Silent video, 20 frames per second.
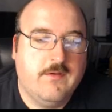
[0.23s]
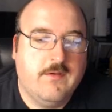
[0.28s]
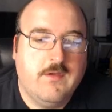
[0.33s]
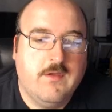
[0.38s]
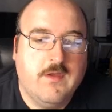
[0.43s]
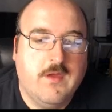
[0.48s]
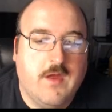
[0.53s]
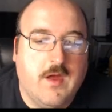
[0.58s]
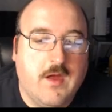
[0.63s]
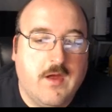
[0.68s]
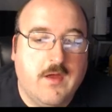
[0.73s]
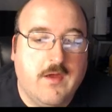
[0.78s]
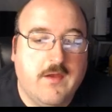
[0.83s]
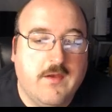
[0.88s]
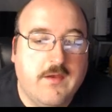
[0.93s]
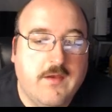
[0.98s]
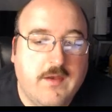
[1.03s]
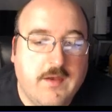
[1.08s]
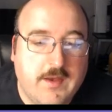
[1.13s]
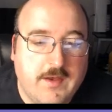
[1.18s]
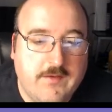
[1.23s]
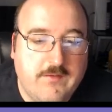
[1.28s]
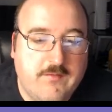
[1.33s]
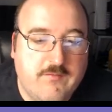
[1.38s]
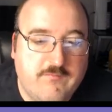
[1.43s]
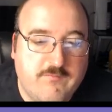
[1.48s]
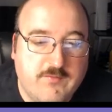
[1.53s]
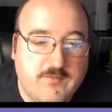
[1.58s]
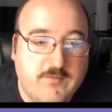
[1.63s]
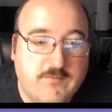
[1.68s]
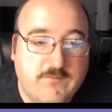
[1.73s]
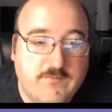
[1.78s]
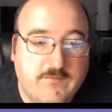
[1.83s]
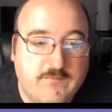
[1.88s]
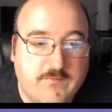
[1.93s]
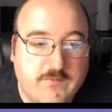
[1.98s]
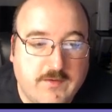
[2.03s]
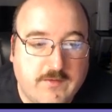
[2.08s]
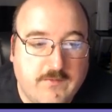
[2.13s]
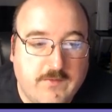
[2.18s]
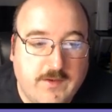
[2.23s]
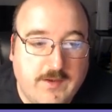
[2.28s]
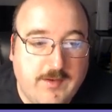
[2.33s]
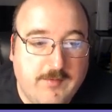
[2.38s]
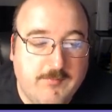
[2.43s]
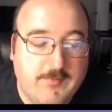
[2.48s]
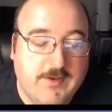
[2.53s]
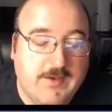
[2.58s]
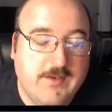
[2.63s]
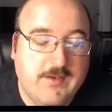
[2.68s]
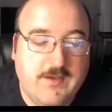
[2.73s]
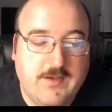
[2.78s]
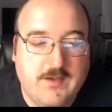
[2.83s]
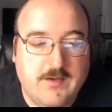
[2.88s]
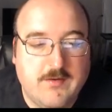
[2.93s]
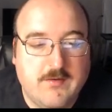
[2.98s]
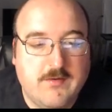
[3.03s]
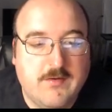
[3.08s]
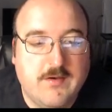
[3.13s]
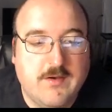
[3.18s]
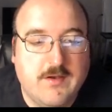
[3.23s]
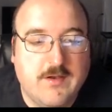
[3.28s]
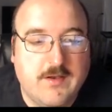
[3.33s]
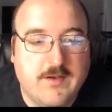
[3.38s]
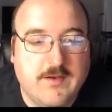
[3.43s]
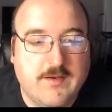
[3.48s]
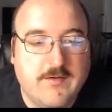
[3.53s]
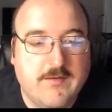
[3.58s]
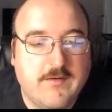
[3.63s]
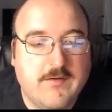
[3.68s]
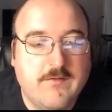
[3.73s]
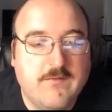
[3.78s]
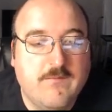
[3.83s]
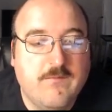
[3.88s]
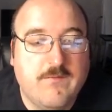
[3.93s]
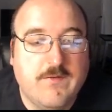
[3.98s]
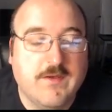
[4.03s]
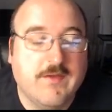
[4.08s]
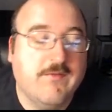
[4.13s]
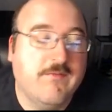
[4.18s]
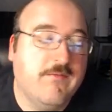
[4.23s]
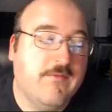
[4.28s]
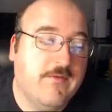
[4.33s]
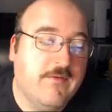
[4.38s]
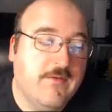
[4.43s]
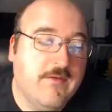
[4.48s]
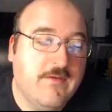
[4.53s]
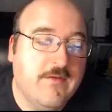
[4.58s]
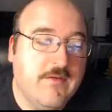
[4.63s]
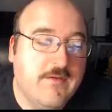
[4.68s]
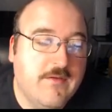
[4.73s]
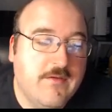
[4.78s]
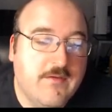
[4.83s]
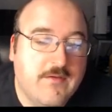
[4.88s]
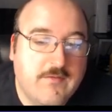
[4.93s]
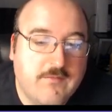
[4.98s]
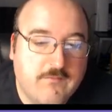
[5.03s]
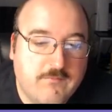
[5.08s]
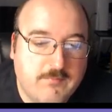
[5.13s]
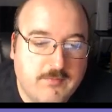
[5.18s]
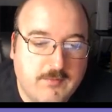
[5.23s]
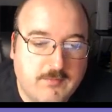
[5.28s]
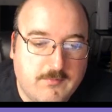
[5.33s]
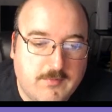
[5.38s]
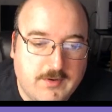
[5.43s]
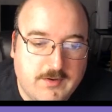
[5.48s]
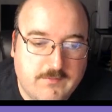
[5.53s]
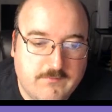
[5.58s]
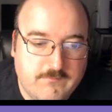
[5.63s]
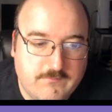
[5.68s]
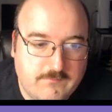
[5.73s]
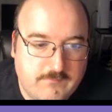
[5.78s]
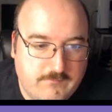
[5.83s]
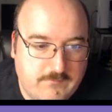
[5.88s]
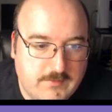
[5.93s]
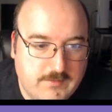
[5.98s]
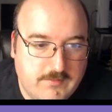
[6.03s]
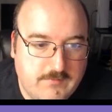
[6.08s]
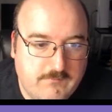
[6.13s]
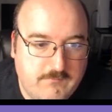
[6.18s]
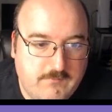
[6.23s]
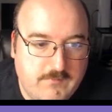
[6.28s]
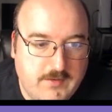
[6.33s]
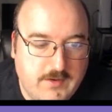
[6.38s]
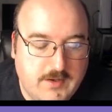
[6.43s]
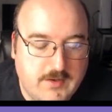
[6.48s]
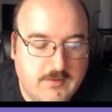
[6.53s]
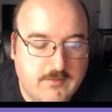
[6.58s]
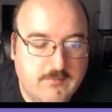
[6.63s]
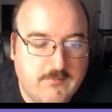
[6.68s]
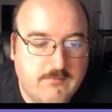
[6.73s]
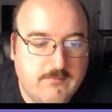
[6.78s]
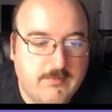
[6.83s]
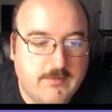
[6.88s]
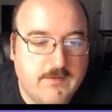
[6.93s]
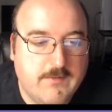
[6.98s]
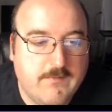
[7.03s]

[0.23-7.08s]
Hey there, folks. It's the E-Man here. Yeah, it's been a while since I've done a video, but